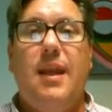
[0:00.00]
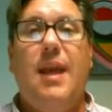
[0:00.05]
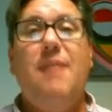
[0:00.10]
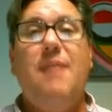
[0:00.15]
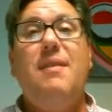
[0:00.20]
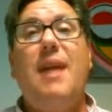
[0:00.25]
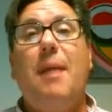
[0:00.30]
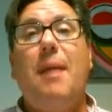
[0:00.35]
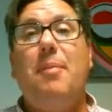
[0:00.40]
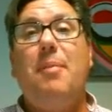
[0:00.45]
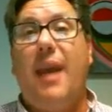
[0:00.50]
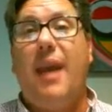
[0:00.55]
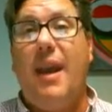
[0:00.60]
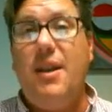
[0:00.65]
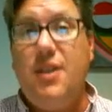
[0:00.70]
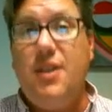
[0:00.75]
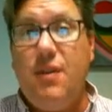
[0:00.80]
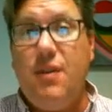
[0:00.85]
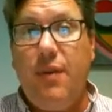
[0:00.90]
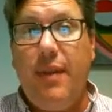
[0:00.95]
give an
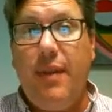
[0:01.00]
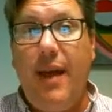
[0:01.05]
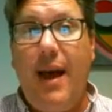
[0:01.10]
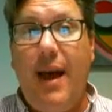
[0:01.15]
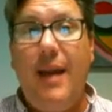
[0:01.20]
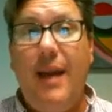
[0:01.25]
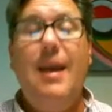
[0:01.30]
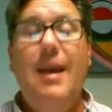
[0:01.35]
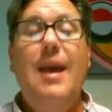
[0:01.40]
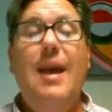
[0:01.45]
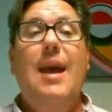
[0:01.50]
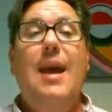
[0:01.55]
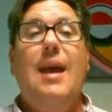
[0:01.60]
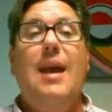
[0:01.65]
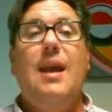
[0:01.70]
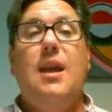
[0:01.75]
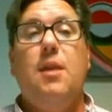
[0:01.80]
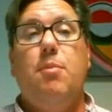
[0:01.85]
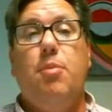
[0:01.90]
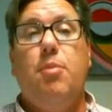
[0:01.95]
application for that
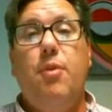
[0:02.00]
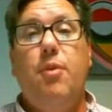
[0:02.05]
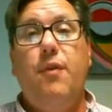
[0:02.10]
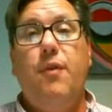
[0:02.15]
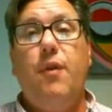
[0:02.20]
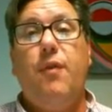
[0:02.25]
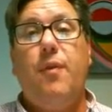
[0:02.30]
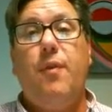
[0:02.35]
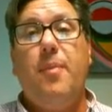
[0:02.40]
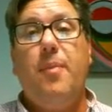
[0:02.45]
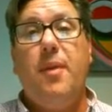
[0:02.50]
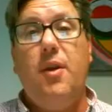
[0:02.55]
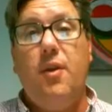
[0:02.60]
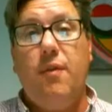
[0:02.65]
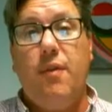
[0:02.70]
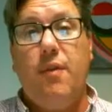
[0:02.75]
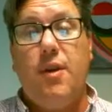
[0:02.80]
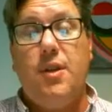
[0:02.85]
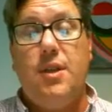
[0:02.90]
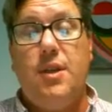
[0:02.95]
and get approval from the
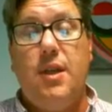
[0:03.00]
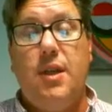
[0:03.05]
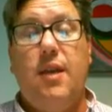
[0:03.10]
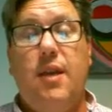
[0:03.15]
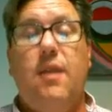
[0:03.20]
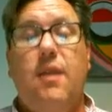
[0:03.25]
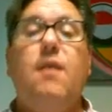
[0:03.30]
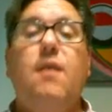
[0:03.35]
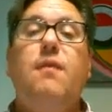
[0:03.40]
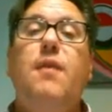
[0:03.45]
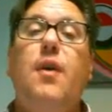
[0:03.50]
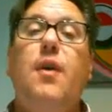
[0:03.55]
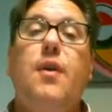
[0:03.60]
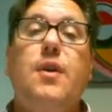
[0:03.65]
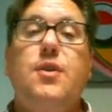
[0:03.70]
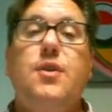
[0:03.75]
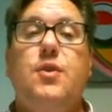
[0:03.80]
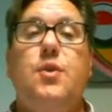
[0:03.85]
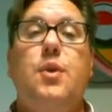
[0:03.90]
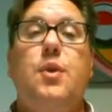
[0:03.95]
university. Their
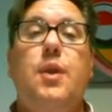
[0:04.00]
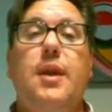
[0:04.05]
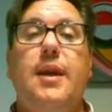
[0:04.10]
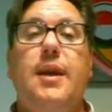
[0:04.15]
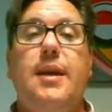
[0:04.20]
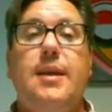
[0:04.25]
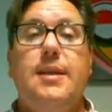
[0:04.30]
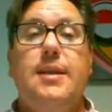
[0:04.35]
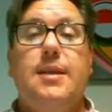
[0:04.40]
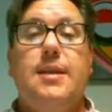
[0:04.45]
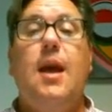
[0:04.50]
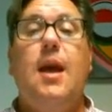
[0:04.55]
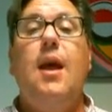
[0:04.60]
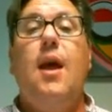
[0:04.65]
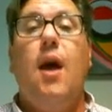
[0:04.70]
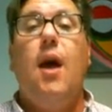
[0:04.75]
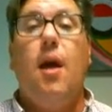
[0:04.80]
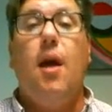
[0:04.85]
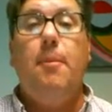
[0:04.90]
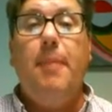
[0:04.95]
focus truly is
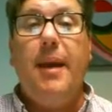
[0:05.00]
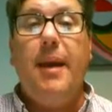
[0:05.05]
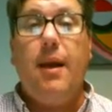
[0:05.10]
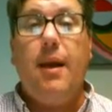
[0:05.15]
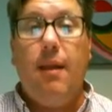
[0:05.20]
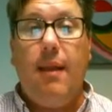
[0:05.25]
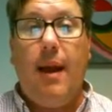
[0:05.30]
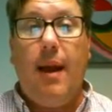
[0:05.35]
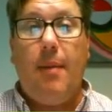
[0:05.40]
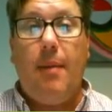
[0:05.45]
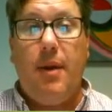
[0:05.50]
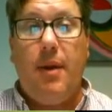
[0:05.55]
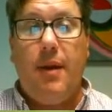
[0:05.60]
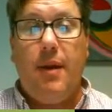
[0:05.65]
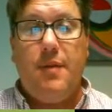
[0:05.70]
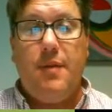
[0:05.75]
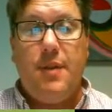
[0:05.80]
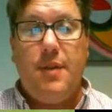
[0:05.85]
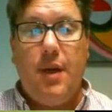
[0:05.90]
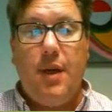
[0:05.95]
on being
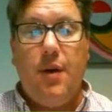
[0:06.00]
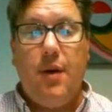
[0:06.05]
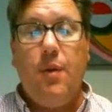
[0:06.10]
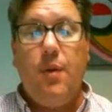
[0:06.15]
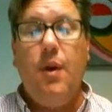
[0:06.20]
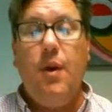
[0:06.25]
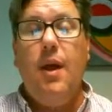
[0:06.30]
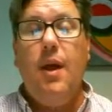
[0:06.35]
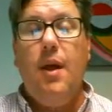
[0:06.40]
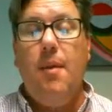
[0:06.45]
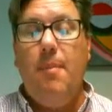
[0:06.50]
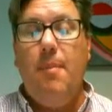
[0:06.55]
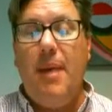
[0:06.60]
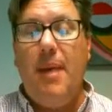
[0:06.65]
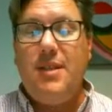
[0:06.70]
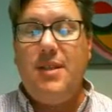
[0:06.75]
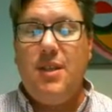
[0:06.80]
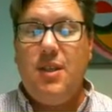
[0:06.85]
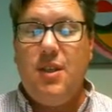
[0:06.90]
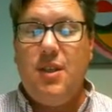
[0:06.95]
collaborative. So
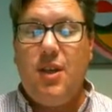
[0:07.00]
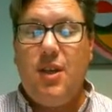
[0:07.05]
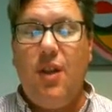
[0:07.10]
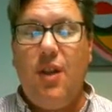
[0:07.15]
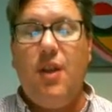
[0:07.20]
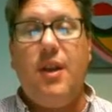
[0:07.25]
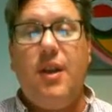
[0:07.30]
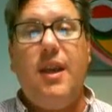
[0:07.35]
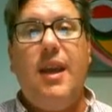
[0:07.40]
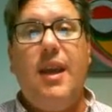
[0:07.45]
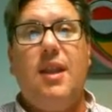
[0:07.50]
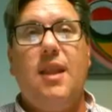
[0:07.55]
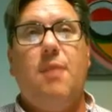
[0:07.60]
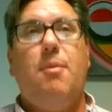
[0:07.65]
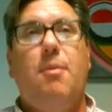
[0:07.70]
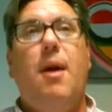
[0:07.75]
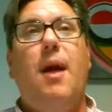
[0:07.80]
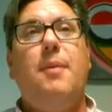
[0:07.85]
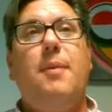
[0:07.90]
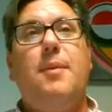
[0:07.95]
best to start looking at
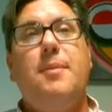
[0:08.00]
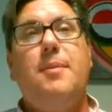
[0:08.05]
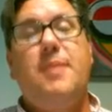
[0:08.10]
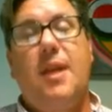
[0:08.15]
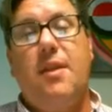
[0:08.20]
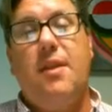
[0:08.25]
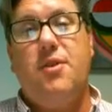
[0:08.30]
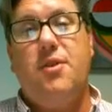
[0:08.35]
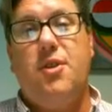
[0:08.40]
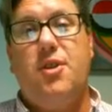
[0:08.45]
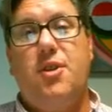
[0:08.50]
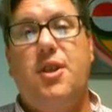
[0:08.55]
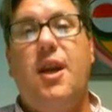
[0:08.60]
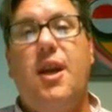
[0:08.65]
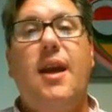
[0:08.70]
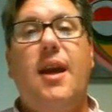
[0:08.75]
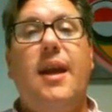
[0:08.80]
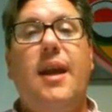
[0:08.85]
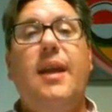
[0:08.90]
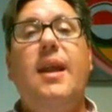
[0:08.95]
the problems others are
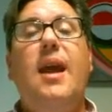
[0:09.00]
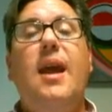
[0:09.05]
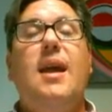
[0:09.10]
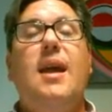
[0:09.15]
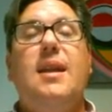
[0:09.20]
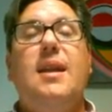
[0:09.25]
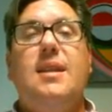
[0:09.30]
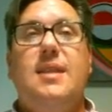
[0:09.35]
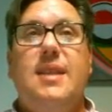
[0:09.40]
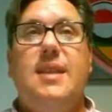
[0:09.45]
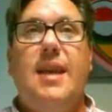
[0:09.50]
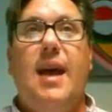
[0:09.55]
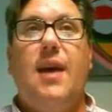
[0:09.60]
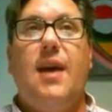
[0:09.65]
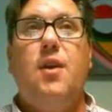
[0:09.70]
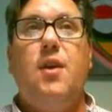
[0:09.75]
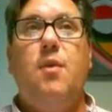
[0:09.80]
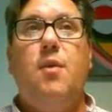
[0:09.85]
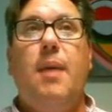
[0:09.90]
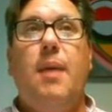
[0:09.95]
sharing and see how
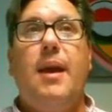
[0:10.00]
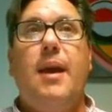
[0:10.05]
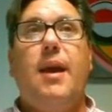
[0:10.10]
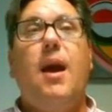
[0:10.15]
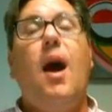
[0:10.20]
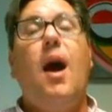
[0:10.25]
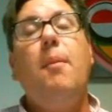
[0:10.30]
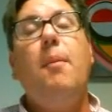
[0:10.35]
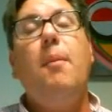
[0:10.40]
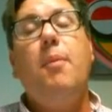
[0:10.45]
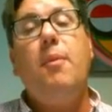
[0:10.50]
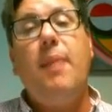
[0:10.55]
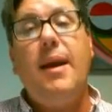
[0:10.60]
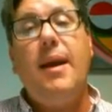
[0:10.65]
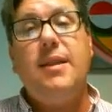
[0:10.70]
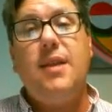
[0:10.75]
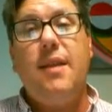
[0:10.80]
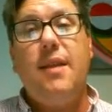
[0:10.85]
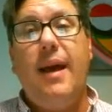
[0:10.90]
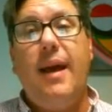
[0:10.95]
you might
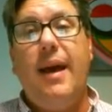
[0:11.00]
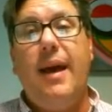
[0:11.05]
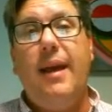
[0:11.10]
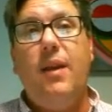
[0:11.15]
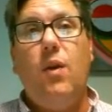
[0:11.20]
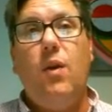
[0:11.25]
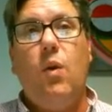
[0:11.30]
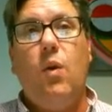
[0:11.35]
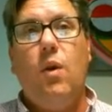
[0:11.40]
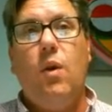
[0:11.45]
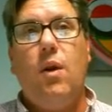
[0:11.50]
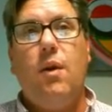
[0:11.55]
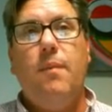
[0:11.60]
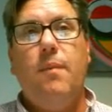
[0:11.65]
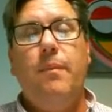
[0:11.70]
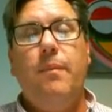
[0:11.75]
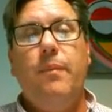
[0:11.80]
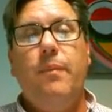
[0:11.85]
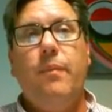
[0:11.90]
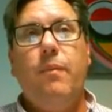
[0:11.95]
compromise on that
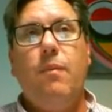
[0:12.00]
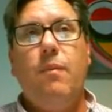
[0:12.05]
or